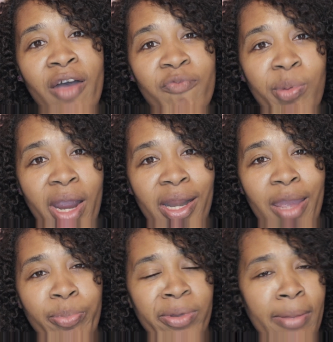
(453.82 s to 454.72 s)
of Bright
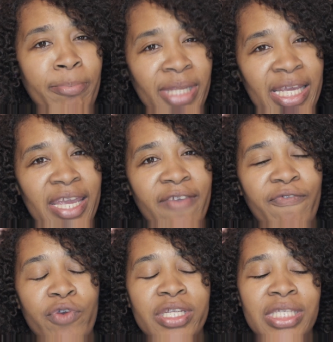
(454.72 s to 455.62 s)
Eyed Bling
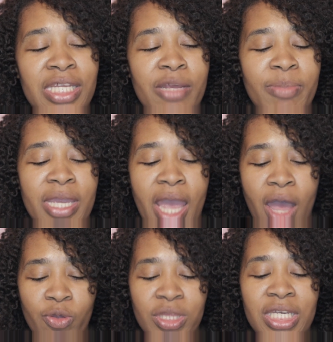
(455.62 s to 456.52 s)
for sending me
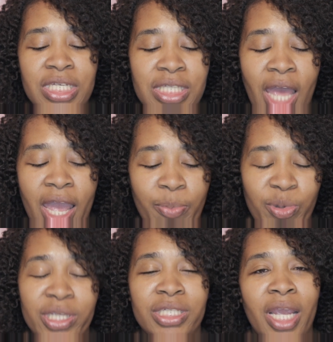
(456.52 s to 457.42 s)
out this. I
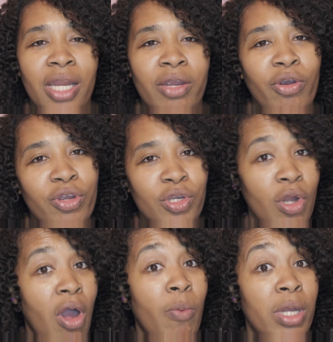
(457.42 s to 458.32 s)
appreciate it, girl. You
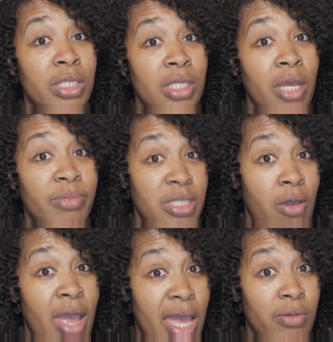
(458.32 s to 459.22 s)
know I wanted to come to
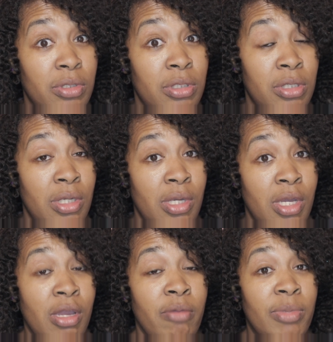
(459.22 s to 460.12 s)
your house
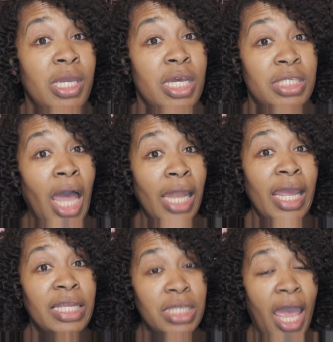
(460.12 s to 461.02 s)
because I
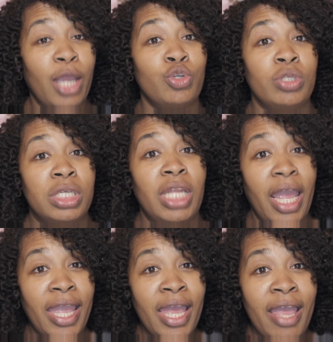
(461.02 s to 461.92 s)
like to actually
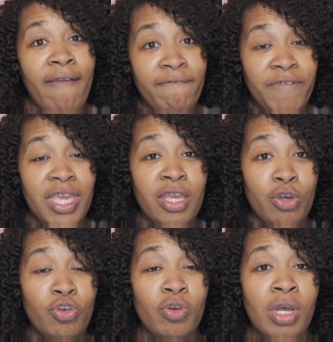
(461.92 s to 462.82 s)
like
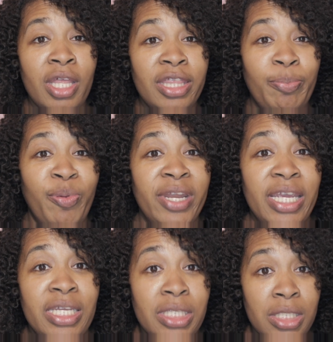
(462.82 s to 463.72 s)
feel the
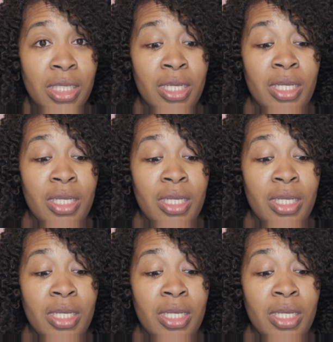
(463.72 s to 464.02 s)
pretties